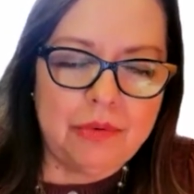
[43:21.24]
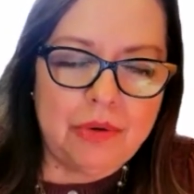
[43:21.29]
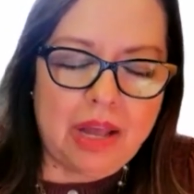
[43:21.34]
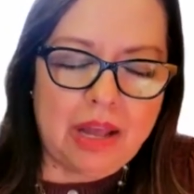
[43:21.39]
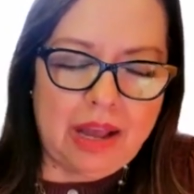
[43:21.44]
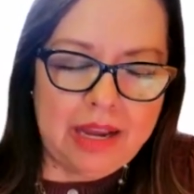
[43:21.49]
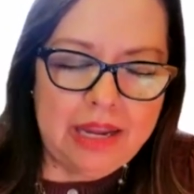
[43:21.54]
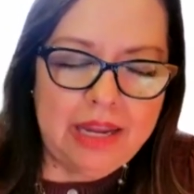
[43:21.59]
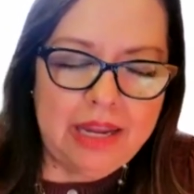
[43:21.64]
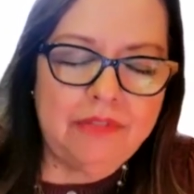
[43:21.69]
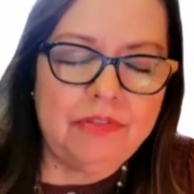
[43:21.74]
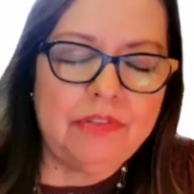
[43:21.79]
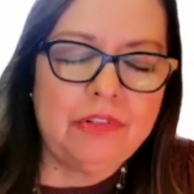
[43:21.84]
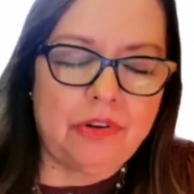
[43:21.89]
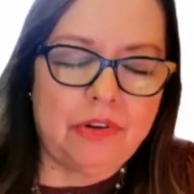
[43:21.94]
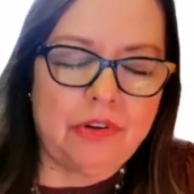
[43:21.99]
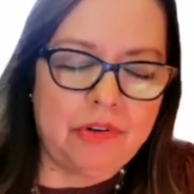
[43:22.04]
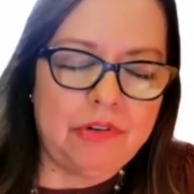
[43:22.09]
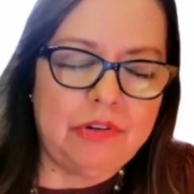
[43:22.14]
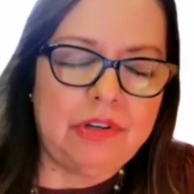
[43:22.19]
I have
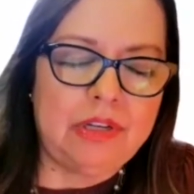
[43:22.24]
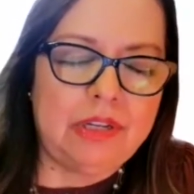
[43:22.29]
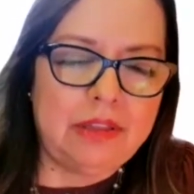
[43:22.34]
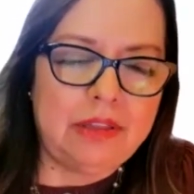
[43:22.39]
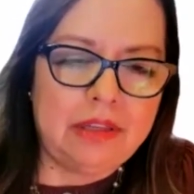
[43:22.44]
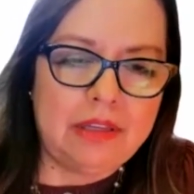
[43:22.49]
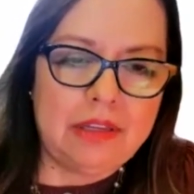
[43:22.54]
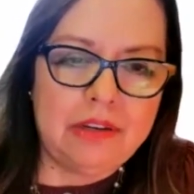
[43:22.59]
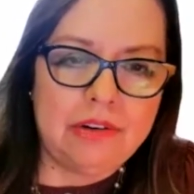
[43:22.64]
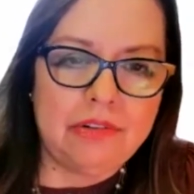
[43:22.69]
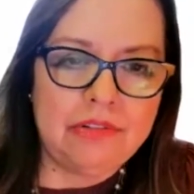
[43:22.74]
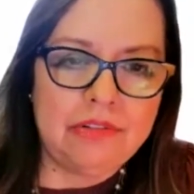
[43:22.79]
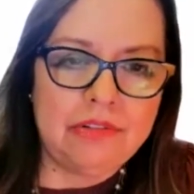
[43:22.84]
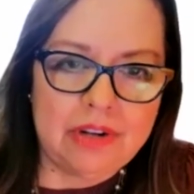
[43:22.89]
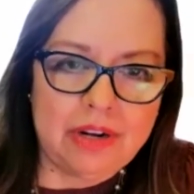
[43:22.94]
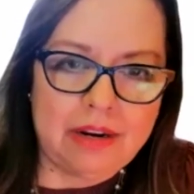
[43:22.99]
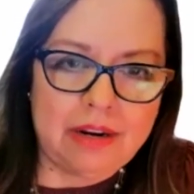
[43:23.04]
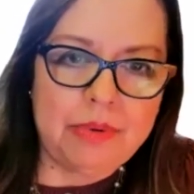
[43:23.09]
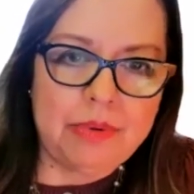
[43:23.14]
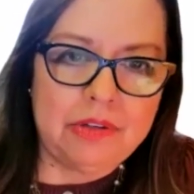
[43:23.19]
learned in the years that
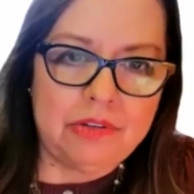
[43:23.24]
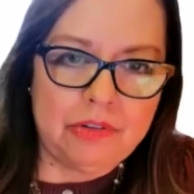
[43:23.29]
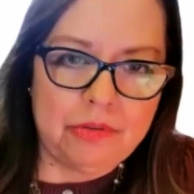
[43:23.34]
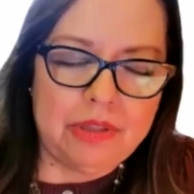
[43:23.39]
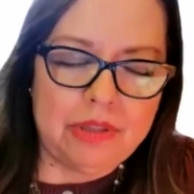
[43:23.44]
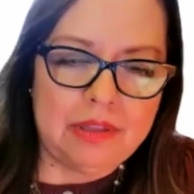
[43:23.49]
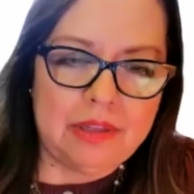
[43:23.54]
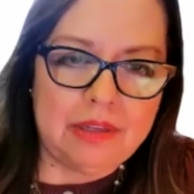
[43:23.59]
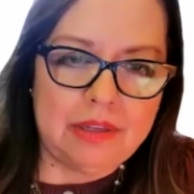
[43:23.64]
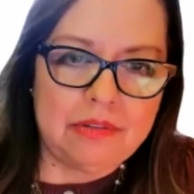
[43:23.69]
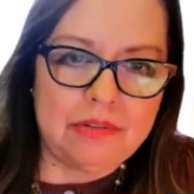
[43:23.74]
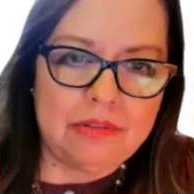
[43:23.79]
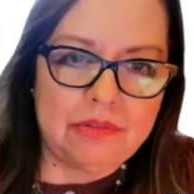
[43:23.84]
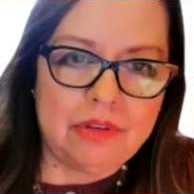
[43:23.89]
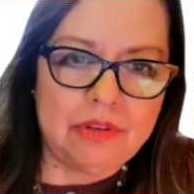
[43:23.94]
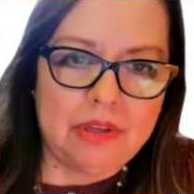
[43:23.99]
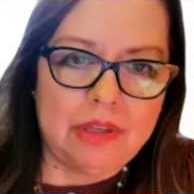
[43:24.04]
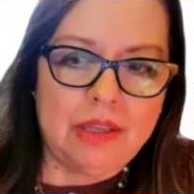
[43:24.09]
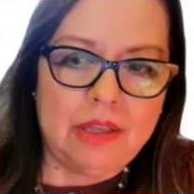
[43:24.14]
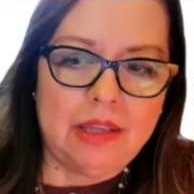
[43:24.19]
I've been doing this
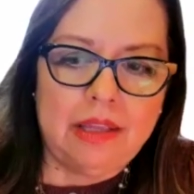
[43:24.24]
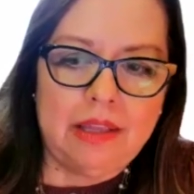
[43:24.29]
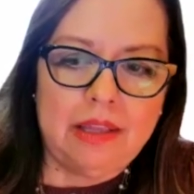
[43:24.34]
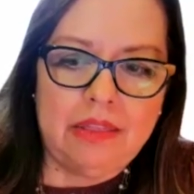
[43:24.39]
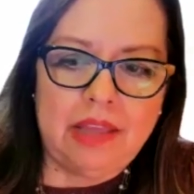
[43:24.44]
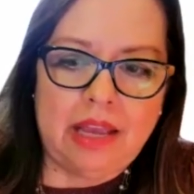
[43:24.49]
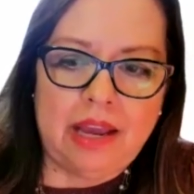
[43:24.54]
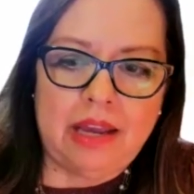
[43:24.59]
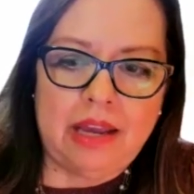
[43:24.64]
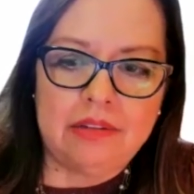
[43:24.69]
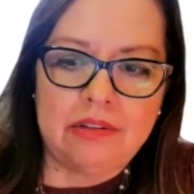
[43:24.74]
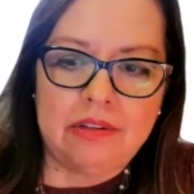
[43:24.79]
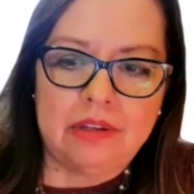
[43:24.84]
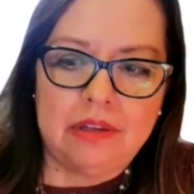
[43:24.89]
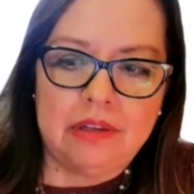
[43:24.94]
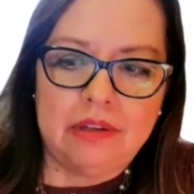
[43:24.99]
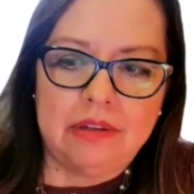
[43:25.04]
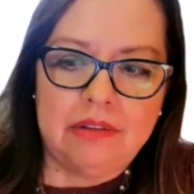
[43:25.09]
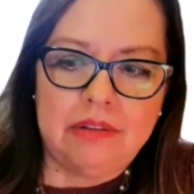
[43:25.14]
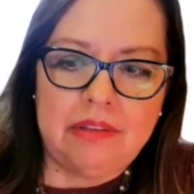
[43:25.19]
that
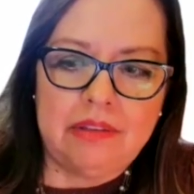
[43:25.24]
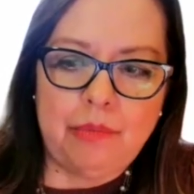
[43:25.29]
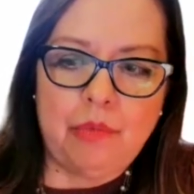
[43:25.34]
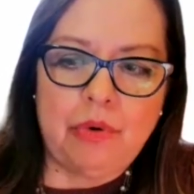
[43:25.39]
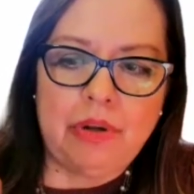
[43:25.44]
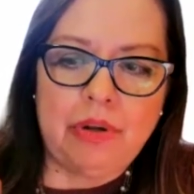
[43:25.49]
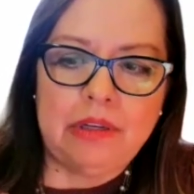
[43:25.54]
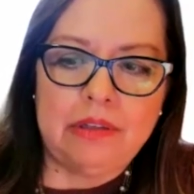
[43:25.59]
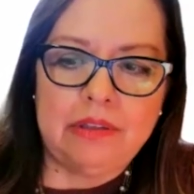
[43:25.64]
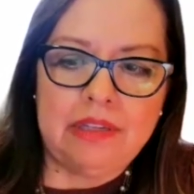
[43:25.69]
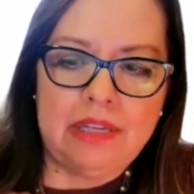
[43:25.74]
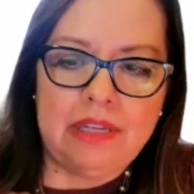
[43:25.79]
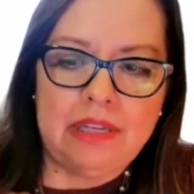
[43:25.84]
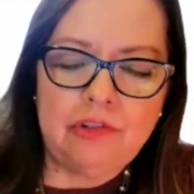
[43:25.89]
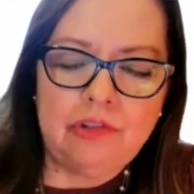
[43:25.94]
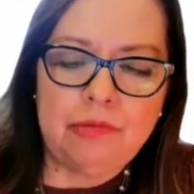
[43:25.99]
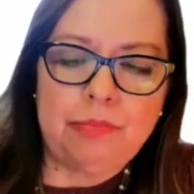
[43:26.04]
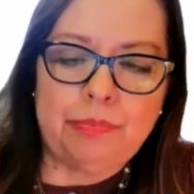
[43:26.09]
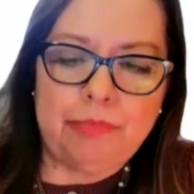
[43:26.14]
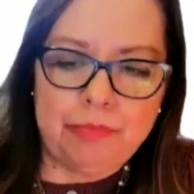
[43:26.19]

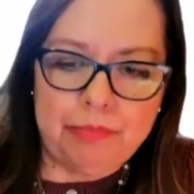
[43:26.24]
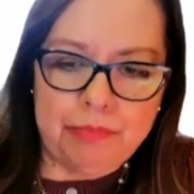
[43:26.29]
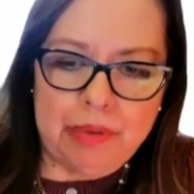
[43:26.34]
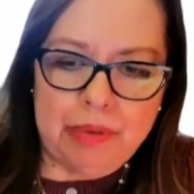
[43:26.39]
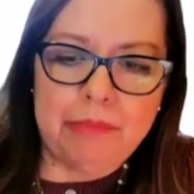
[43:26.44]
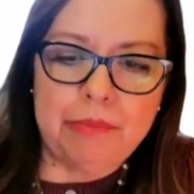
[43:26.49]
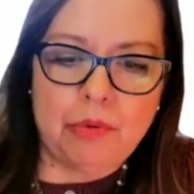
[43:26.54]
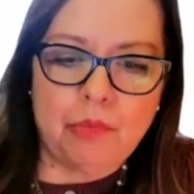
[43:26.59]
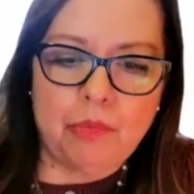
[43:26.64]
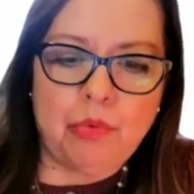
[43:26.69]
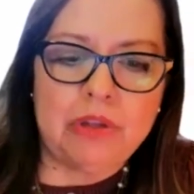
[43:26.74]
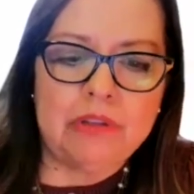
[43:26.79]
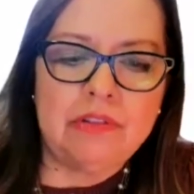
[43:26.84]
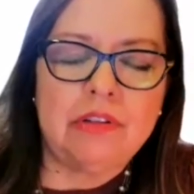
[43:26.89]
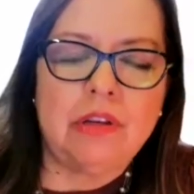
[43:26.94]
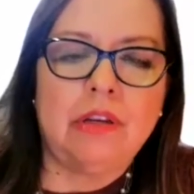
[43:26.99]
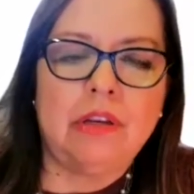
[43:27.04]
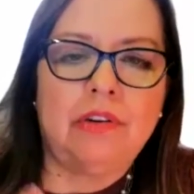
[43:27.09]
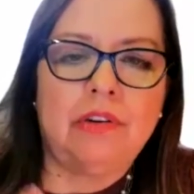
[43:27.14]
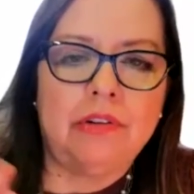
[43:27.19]
each member wants
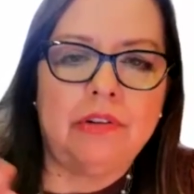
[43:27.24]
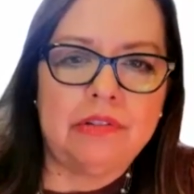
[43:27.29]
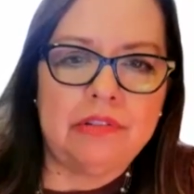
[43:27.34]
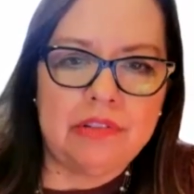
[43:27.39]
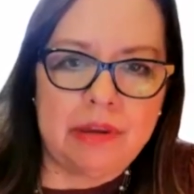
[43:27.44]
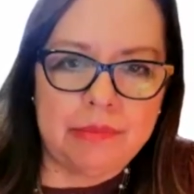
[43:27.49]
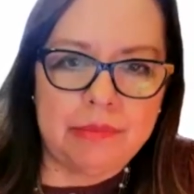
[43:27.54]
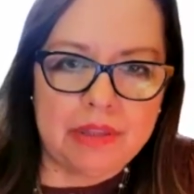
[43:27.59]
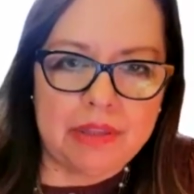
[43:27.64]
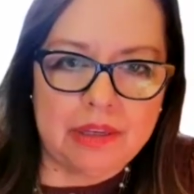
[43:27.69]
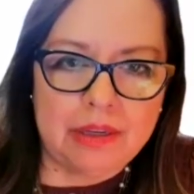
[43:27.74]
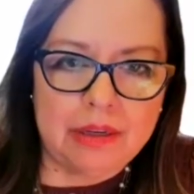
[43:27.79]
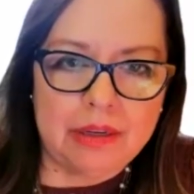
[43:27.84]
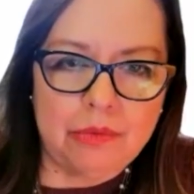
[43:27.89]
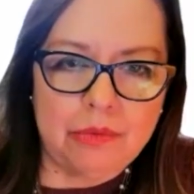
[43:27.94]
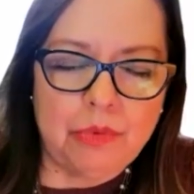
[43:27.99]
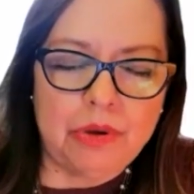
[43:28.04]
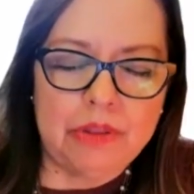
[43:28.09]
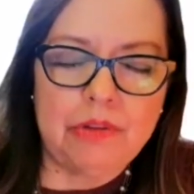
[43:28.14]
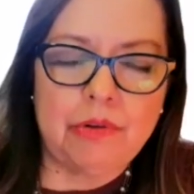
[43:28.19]
to learn something,
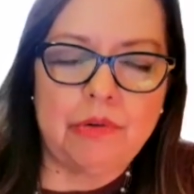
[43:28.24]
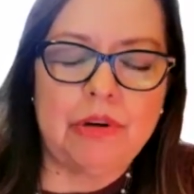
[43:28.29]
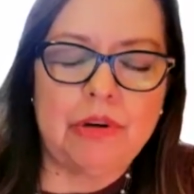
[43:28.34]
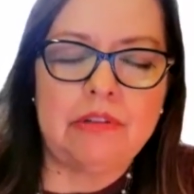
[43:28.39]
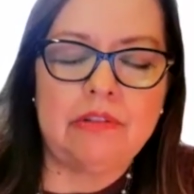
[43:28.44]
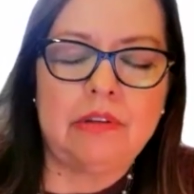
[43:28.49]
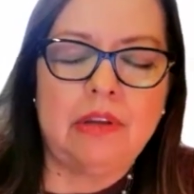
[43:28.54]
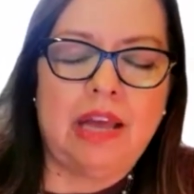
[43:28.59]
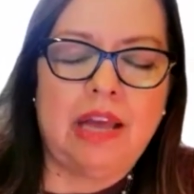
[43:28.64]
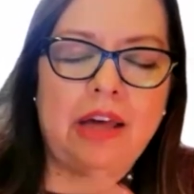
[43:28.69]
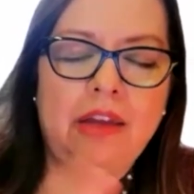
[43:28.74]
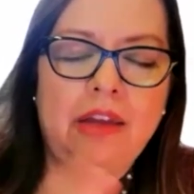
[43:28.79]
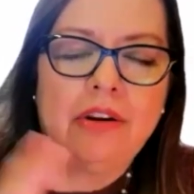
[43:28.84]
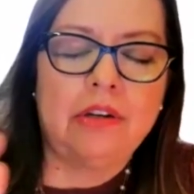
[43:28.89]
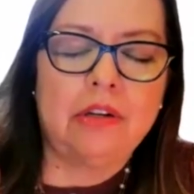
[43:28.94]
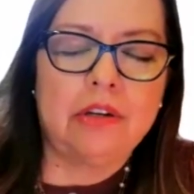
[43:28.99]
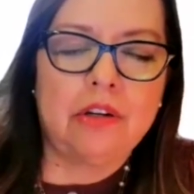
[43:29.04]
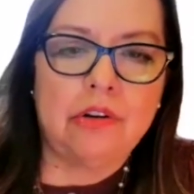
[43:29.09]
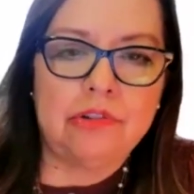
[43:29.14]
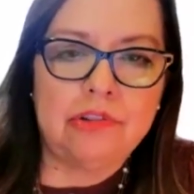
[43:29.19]
whether it's how to
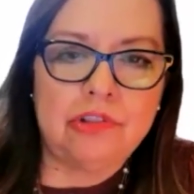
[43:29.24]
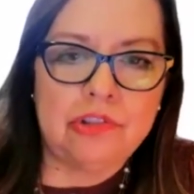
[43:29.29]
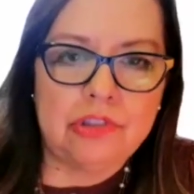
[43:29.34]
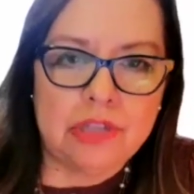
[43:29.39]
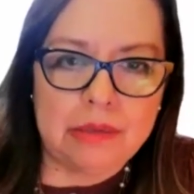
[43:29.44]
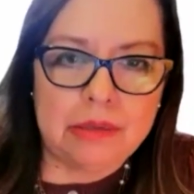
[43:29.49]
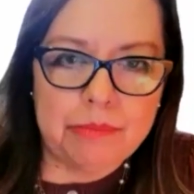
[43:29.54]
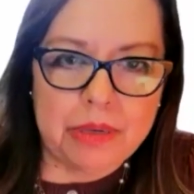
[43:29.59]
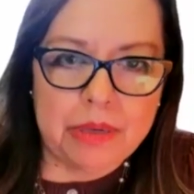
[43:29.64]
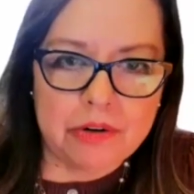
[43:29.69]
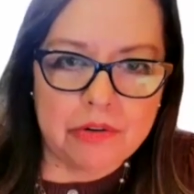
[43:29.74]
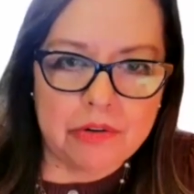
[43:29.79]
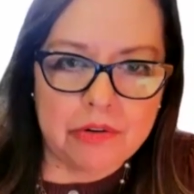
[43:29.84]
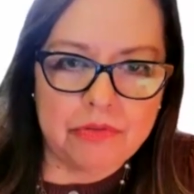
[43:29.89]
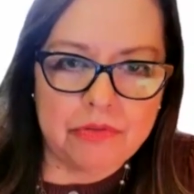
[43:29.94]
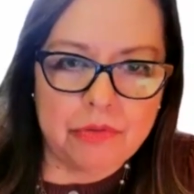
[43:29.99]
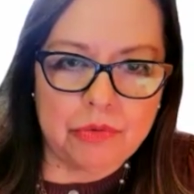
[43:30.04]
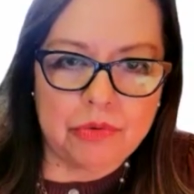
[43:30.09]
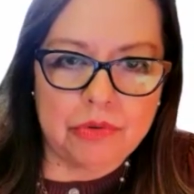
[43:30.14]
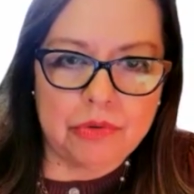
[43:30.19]
negotiate better
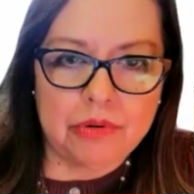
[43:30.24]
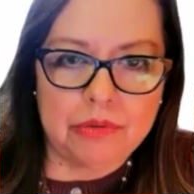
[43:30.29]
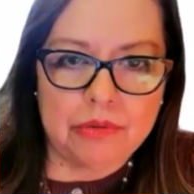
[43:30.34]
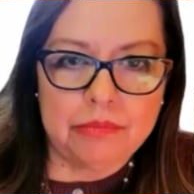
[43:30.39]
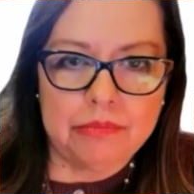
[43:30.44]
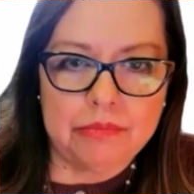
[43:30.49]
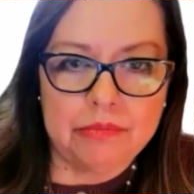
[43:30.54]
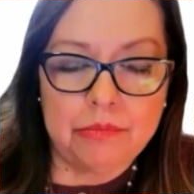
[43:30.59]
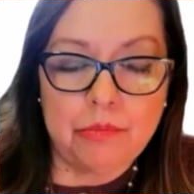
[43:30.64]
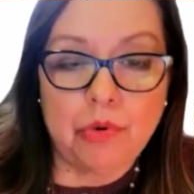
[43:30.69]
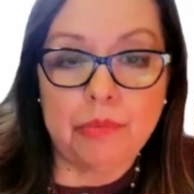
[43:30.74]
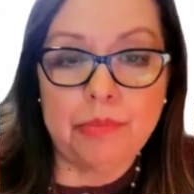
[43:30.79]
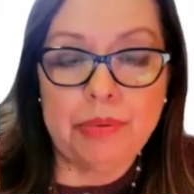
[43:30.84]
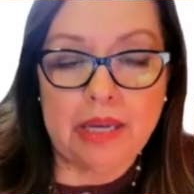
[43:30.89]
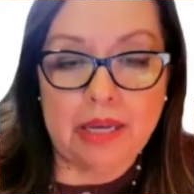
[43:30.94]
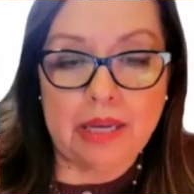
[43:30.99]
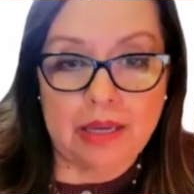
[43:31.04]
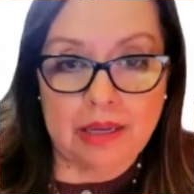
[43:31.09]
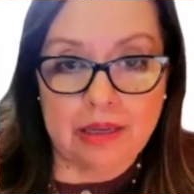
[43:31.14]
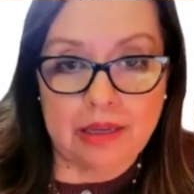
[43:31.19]
for more
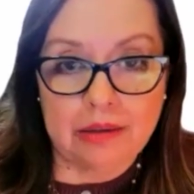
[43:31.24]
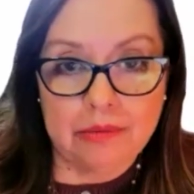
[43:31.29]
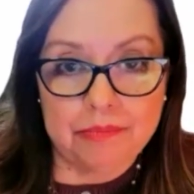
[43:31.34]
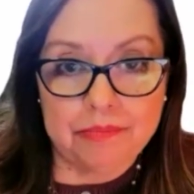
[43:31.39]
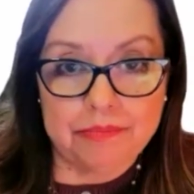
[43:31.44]
pay,